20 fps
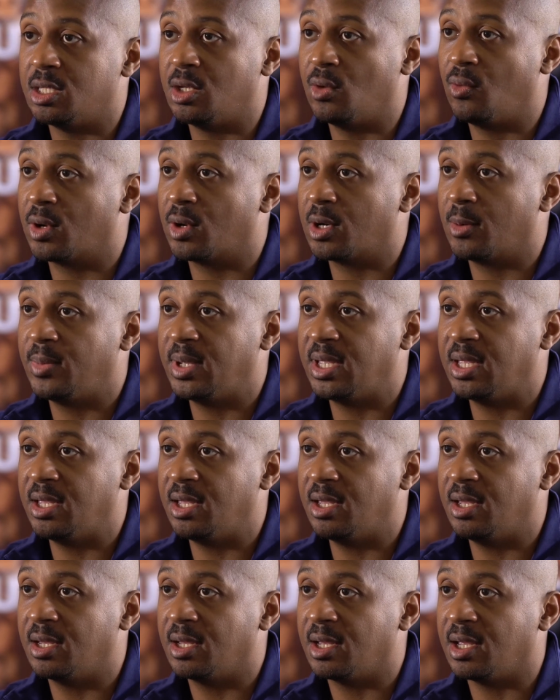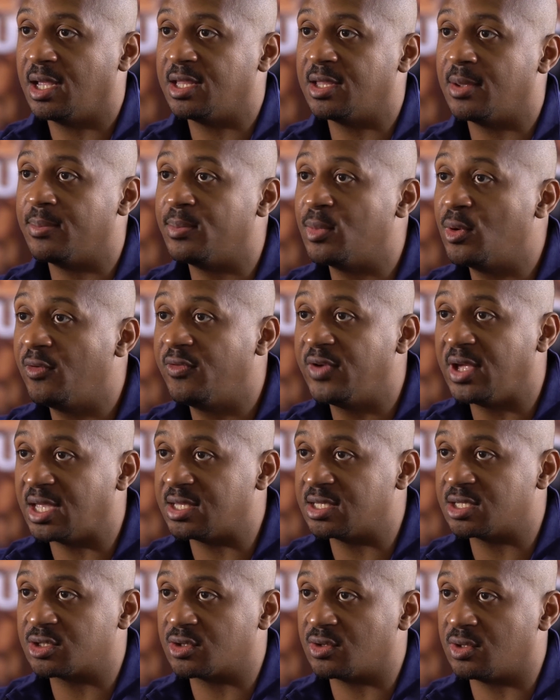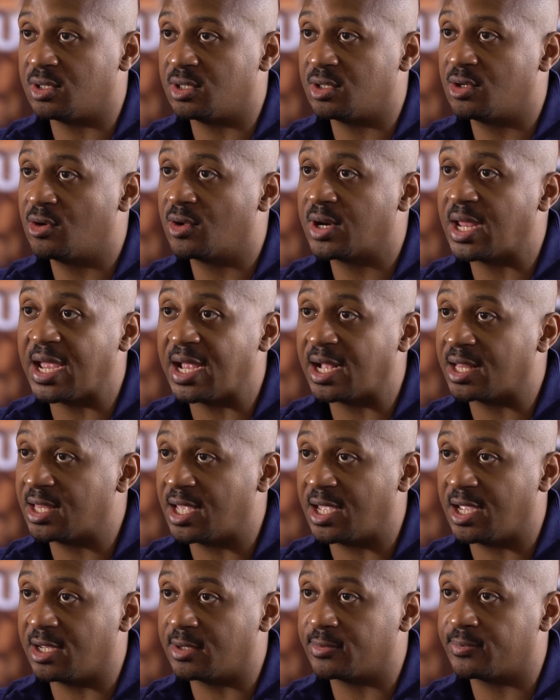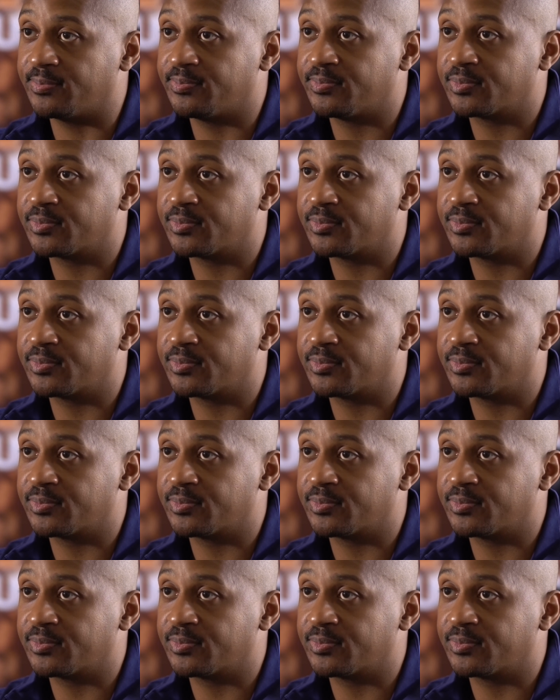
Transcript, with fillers: You want to be in the movie industry, you go to LA.